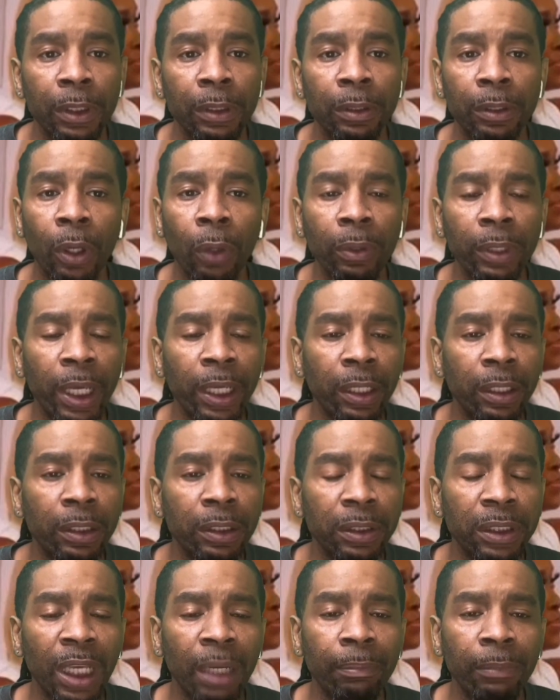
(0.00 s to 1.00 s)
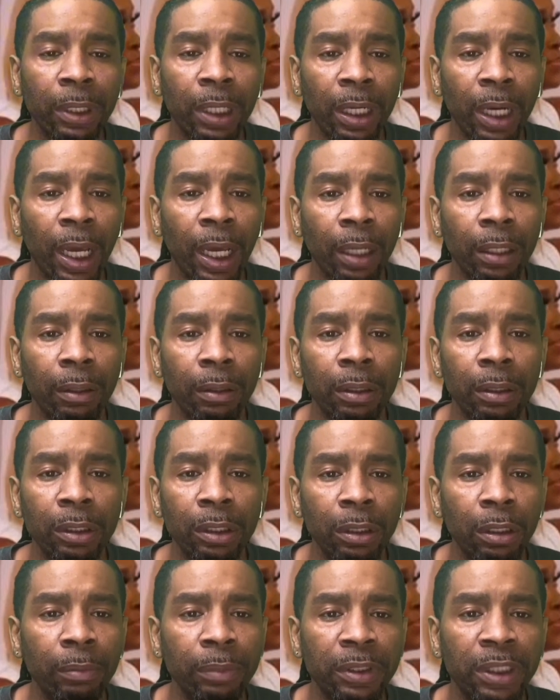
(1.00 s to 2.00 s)
No later than 7 o'clock, you
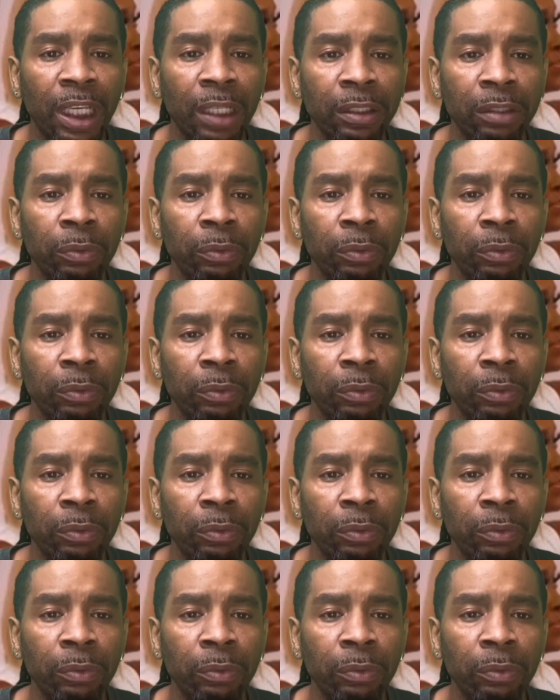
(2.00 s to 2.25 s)
know what I'm saying?